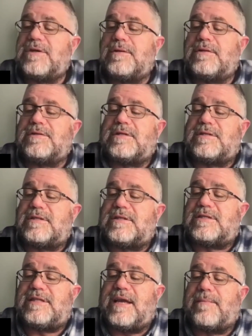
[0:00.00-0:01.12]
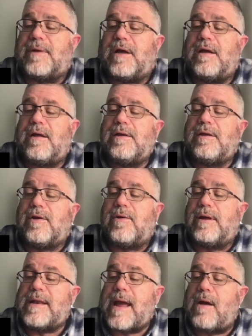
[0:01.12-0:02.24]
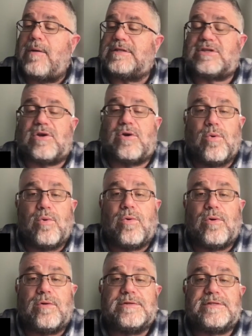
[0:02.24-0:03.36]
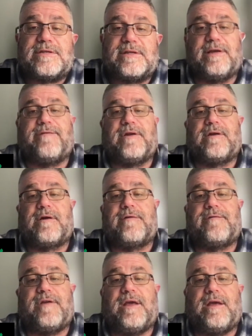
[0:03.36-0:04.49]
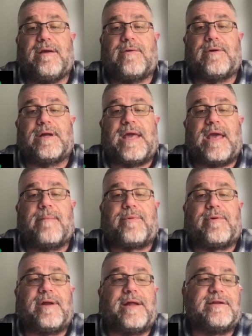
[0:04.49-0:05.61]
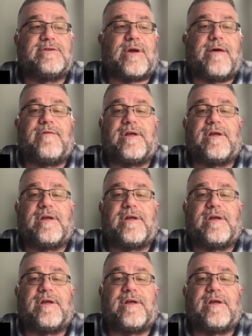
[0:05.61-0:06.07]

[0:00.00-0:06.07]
the stigma, and now it's cool to live in an RV or a camper and travel the